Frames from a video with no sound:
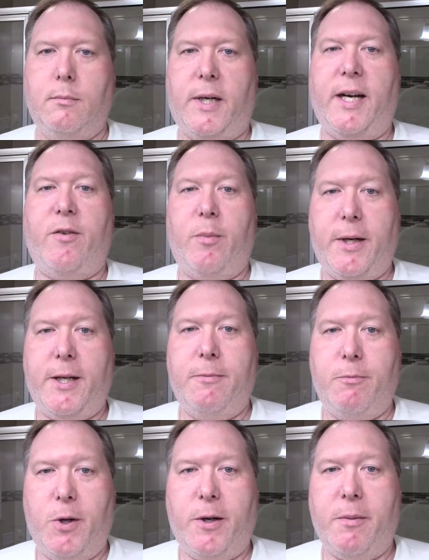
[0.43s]
Hi everybody,
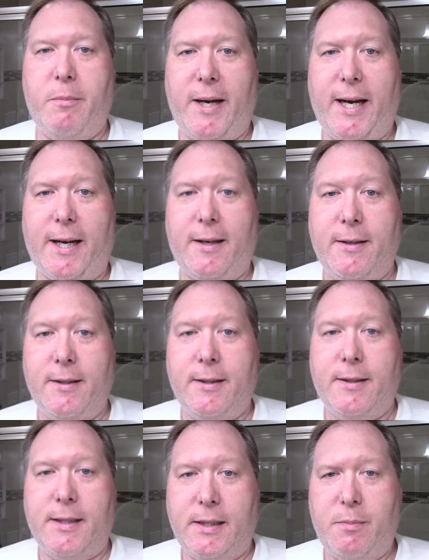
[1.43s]
welcome back.
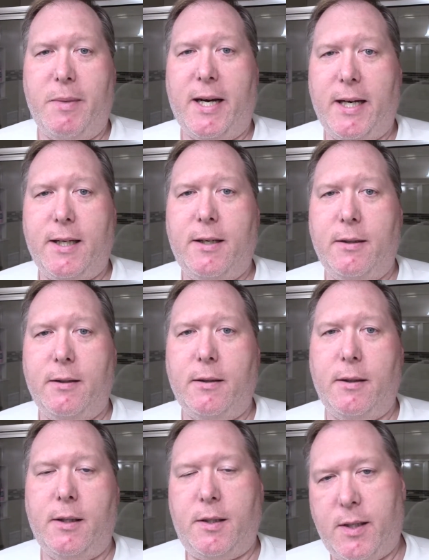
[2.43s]
It's Mag,
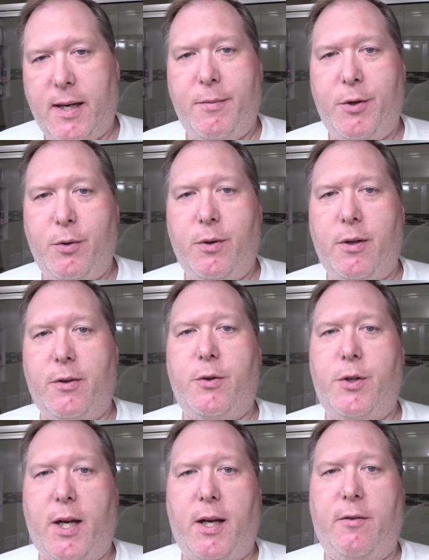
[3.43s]
and it's time to do another
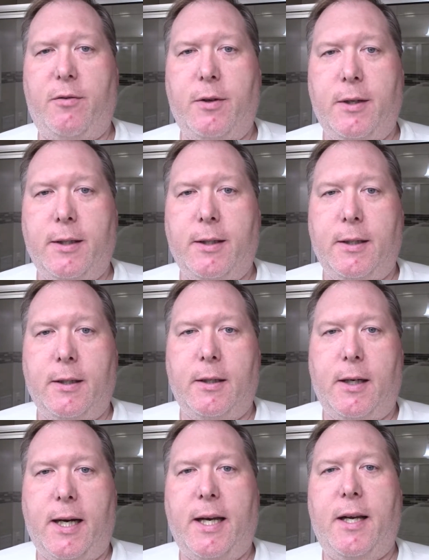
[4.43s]
shave.
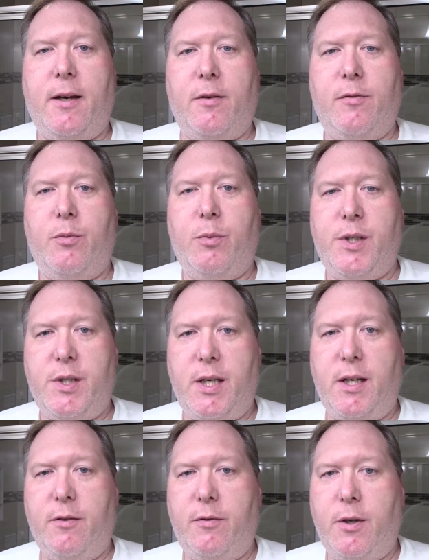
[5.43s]
I have
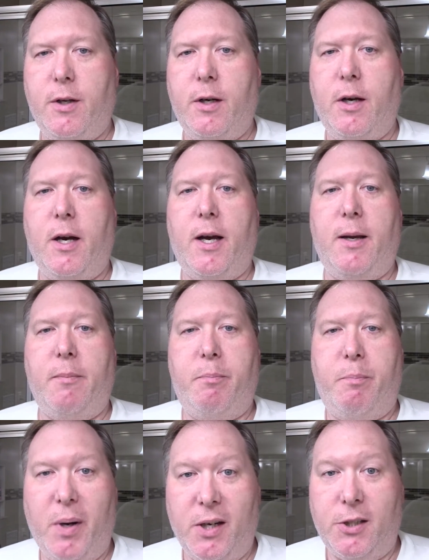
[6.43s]
received a
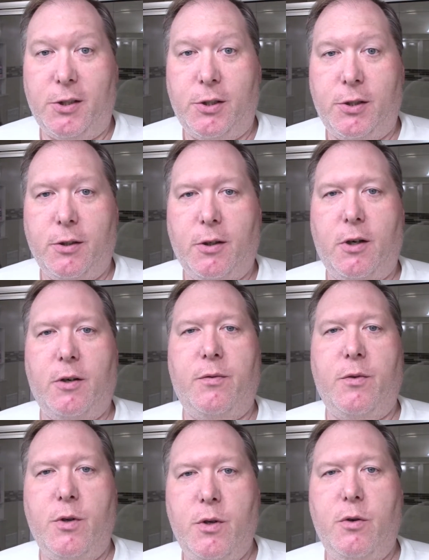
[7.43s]
bunch
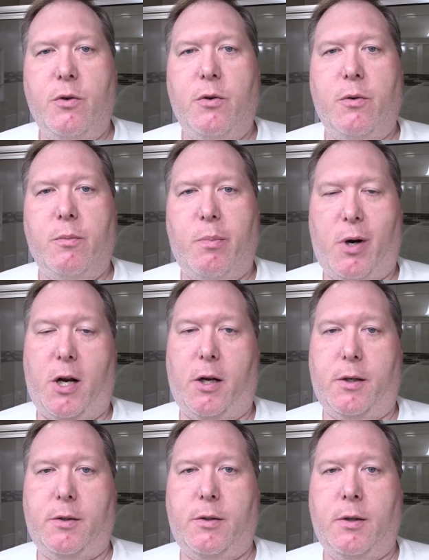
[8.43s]
of new
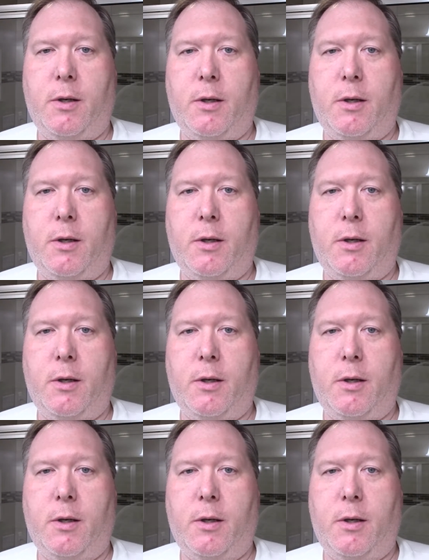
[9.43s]
products.